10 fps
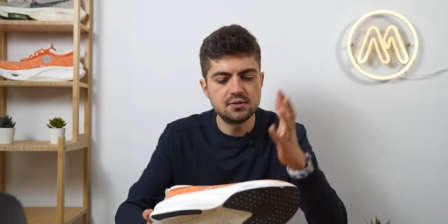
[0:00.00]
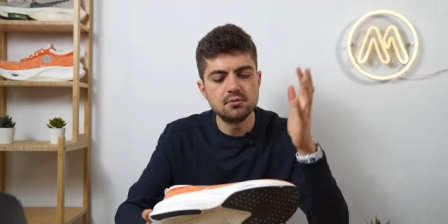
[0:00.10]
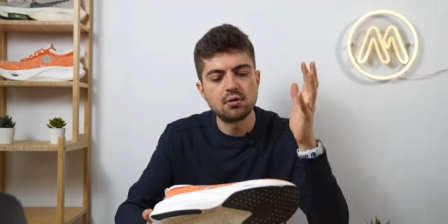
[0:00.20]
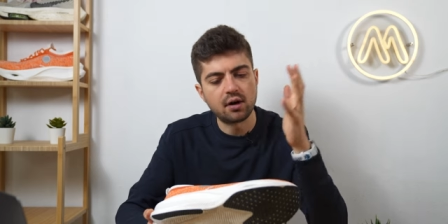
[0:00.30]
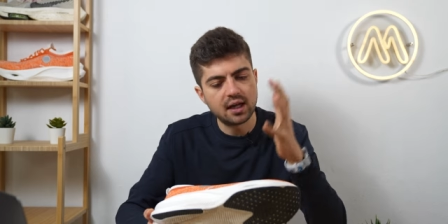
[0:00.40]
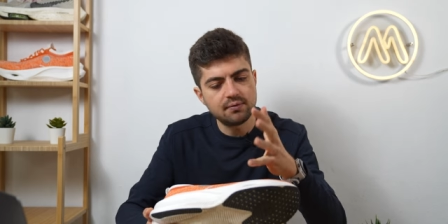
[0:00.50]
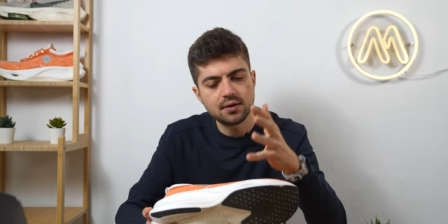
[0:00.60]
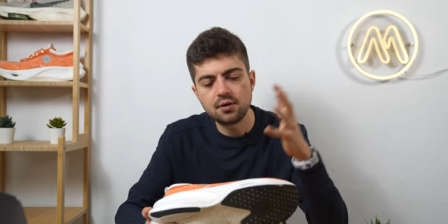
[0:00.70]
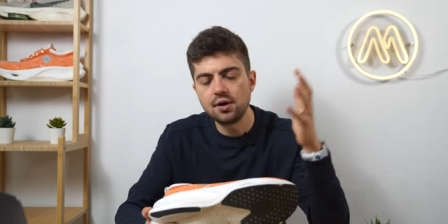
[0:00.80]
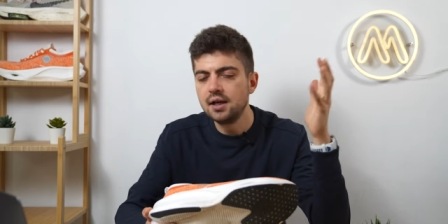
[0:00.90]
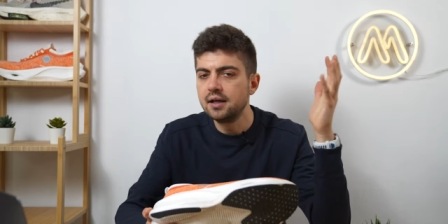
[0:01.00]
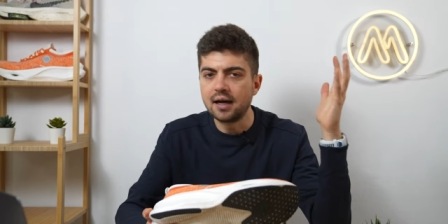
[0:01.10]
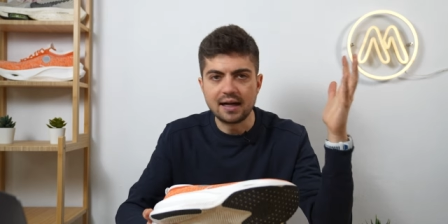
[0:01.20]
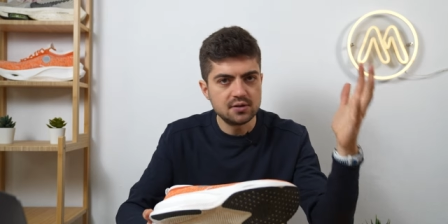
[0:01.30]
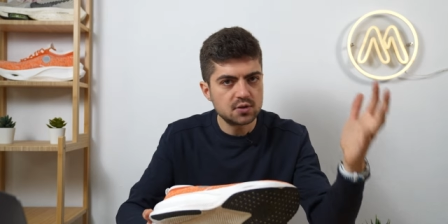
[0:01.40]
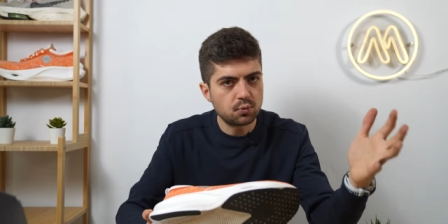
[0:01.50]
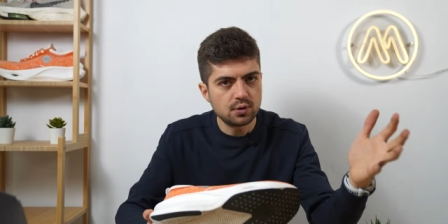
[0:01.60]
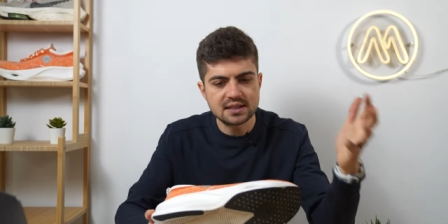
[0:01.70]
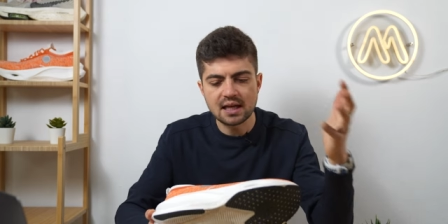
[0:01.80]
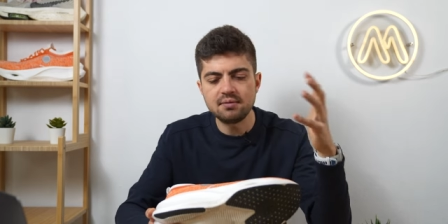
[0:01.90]
two are heavier. Adios
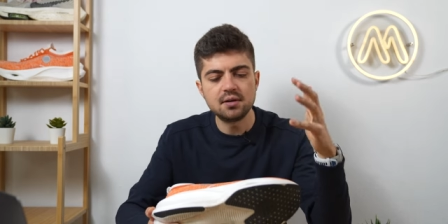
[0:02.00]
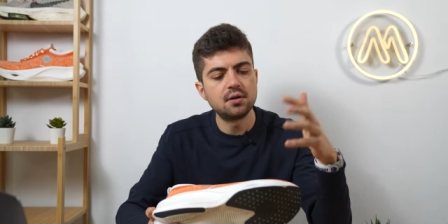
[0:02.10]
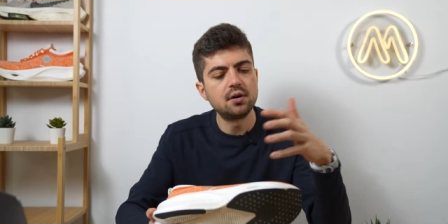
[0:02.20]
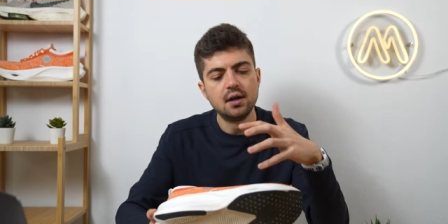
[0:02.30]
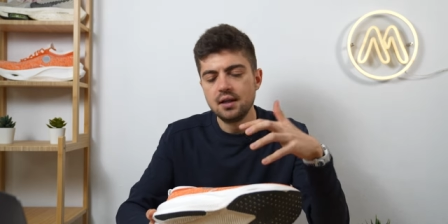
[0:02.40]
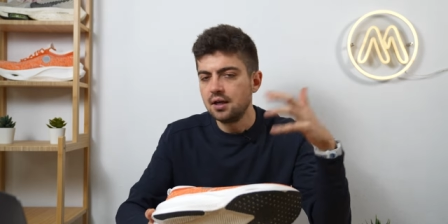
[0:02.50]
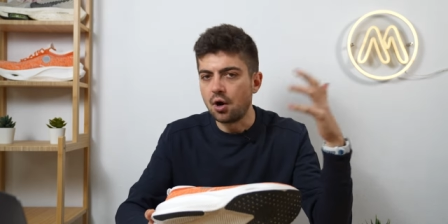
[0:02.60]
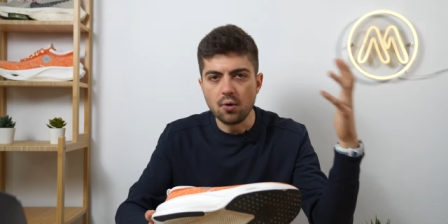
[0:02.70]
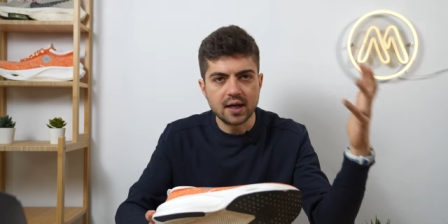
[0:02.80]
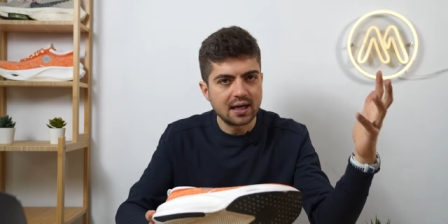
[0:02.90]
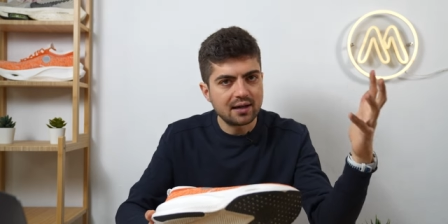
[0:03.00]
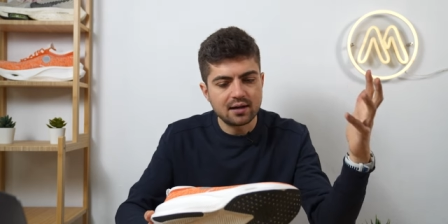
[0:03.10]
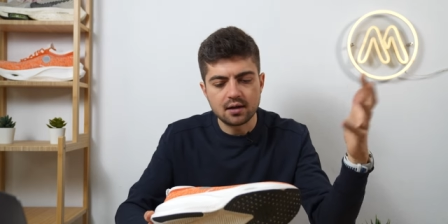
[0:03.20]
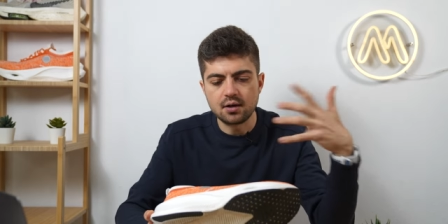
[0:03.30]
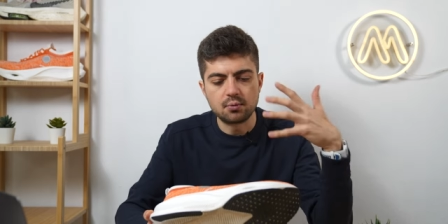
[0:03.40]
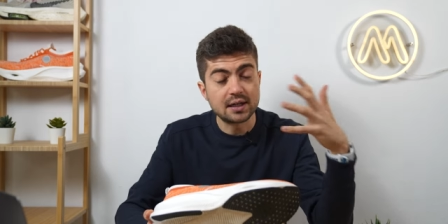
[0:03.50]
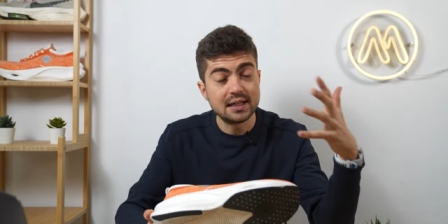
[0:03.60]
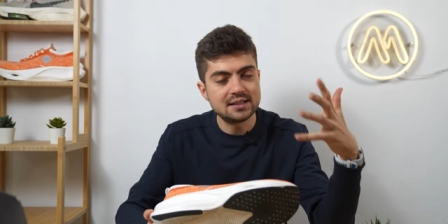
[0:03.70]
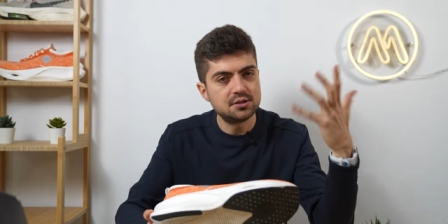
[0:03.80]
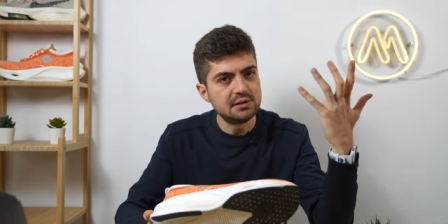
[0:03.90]
Pro is heavier. Hoka uh,
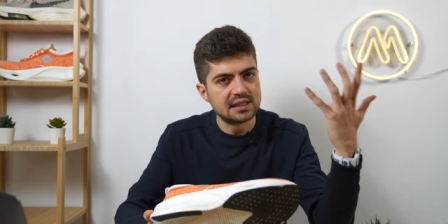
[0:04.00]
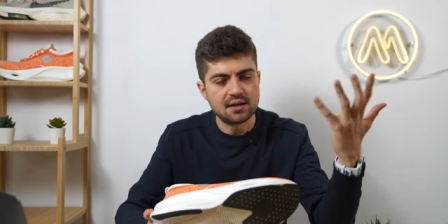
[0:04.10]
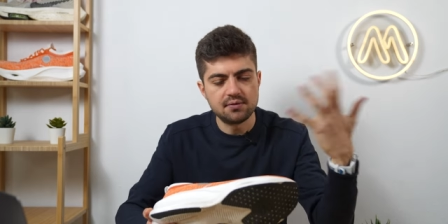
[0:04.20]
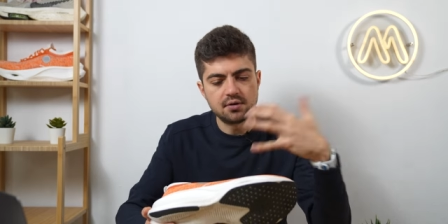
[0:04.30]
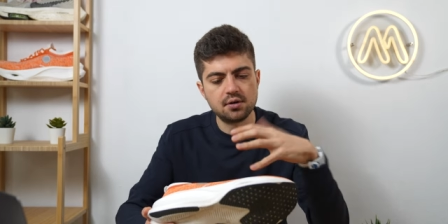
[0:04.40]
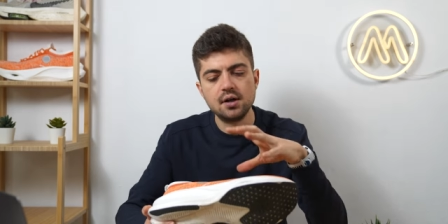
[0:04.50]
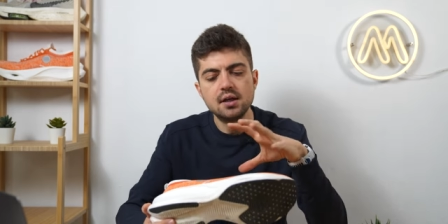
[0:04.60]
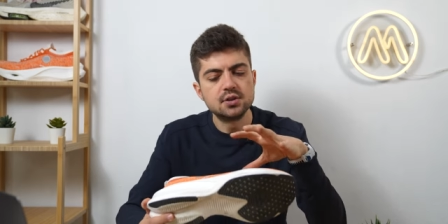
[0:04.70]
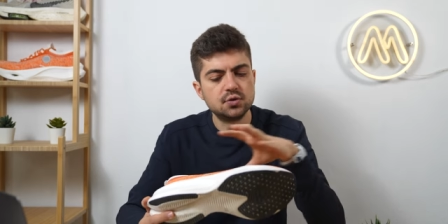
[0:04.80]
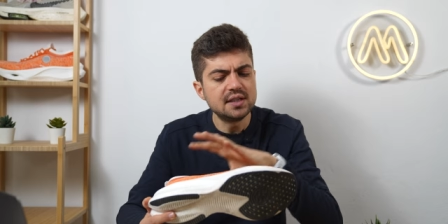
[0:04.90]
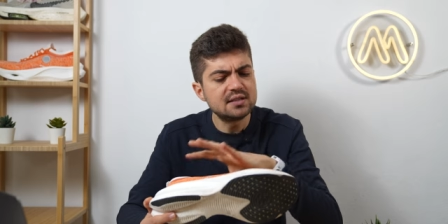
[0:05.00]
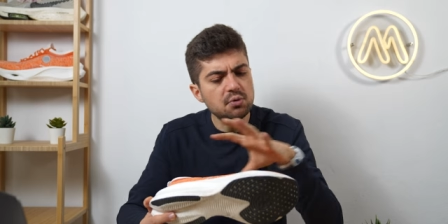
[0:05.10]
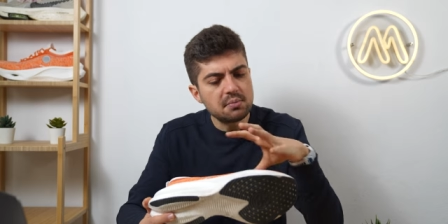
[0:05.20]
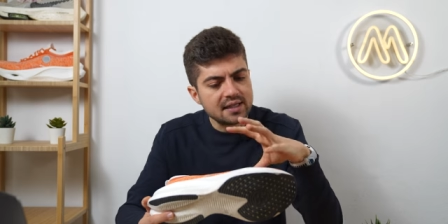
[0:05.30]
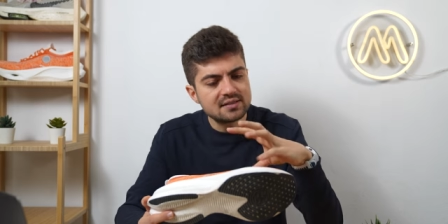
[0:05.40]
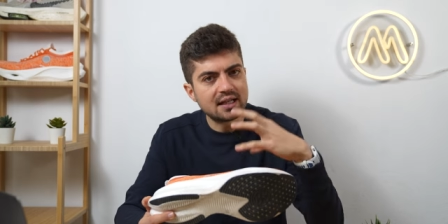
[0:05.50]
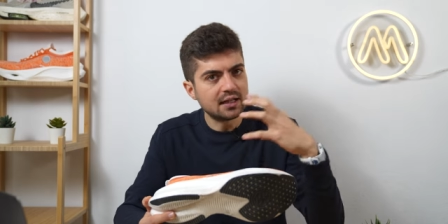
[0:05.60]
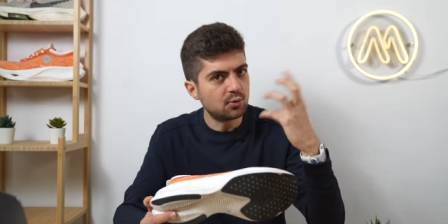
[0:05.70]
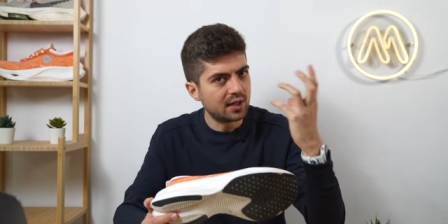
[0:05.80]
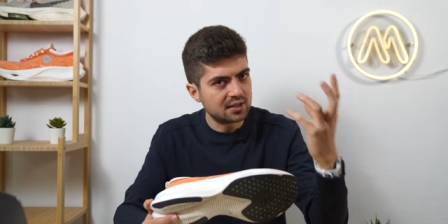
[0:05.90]
Rocket X two is heavier. So this remains
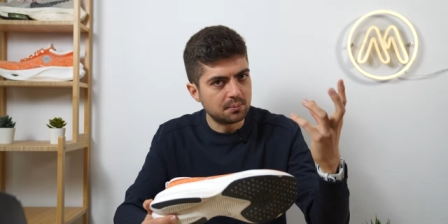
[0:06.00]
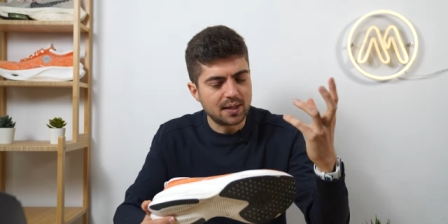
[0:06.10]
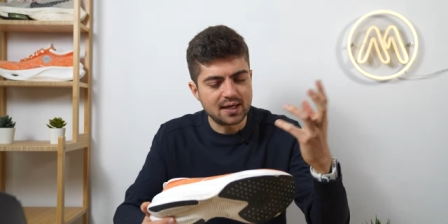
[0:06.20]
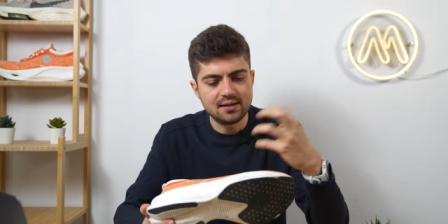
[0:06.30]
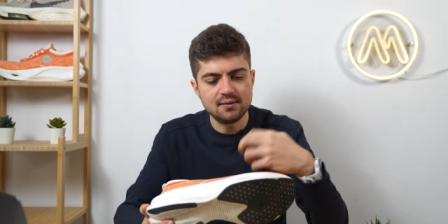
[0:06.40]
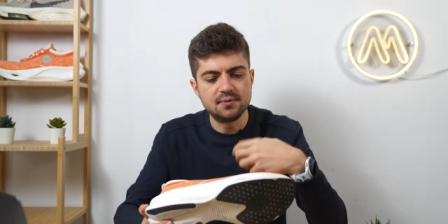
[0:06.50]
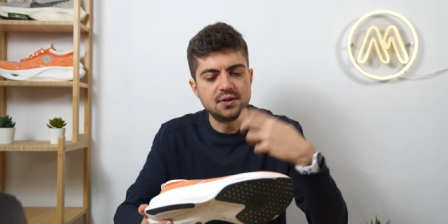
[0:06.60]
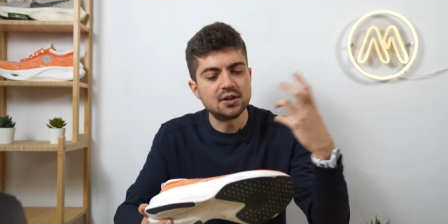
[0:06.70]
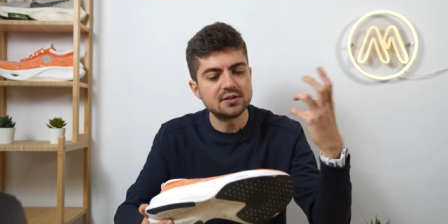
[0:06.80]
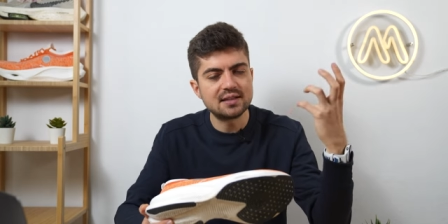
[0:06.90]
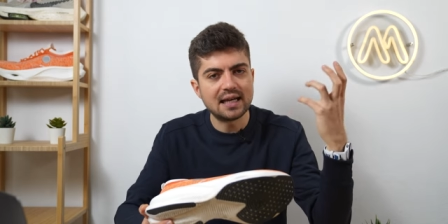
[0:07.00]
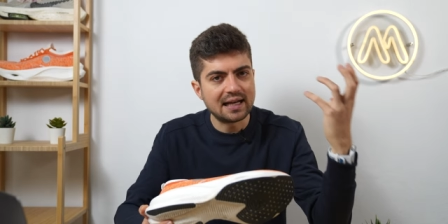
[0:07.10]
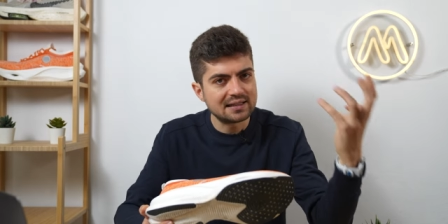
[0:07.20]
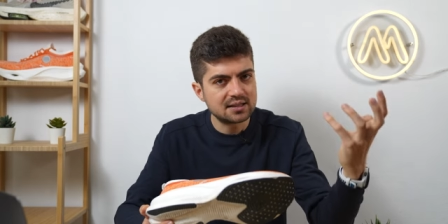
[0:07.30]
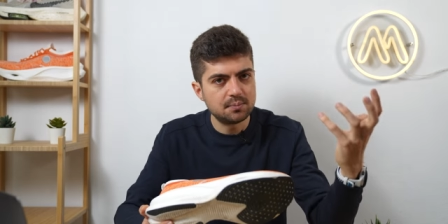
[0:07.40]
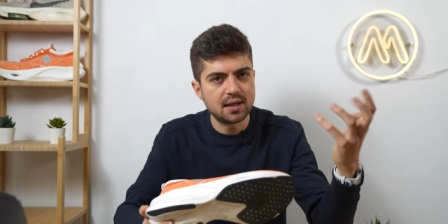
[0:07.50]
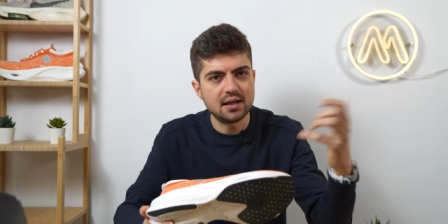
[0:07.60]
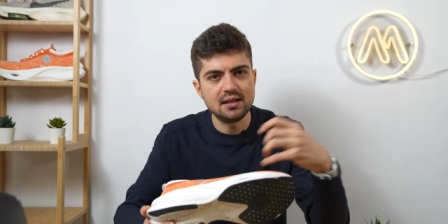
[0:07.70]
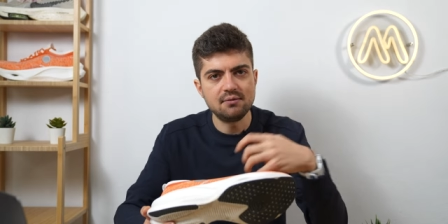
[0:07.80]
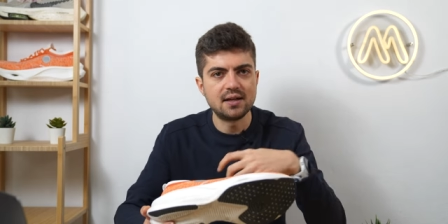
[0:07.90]
like quite competitive, not as
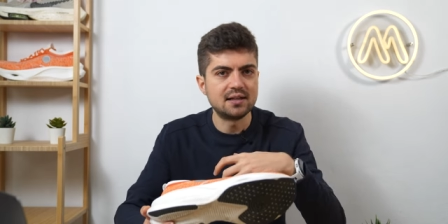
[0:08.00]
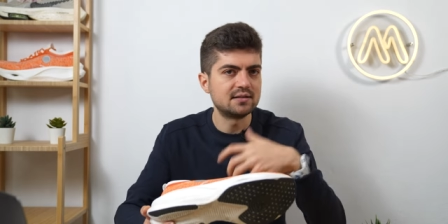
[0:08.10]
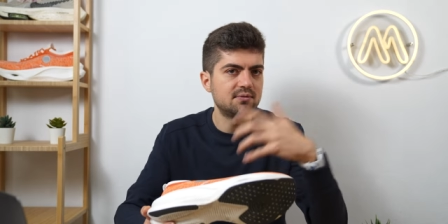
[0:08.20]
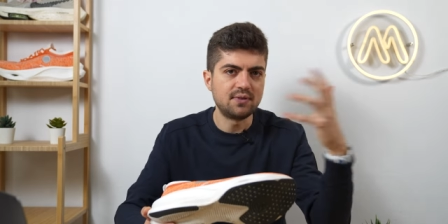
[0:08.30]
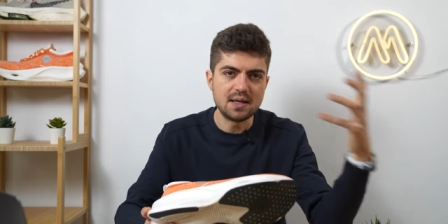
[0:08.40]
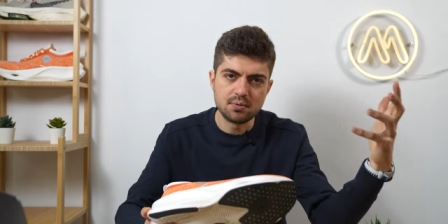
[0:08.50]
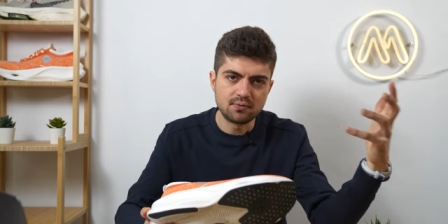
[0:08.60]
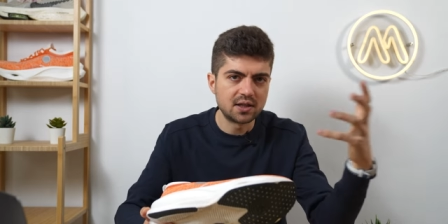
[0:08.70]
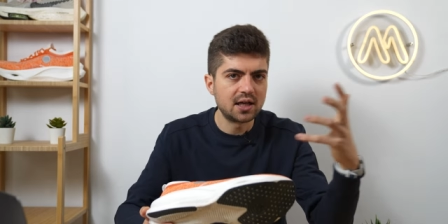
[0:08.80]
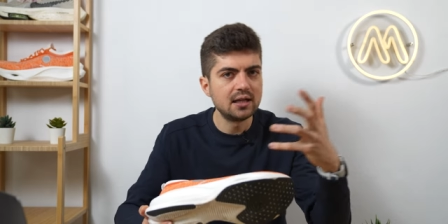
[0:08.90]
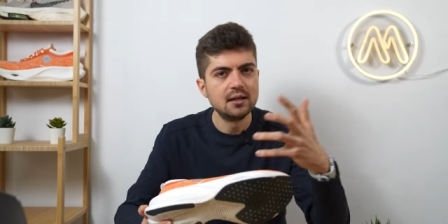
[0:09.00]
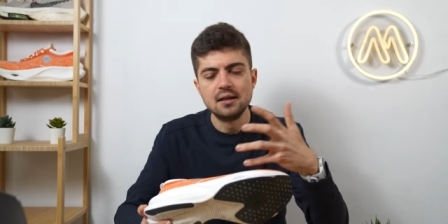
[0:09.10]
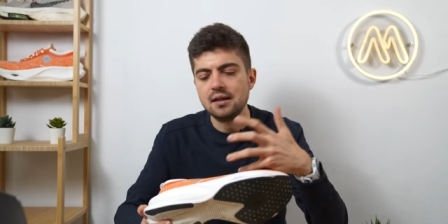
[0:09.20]
competitive as Vaporfly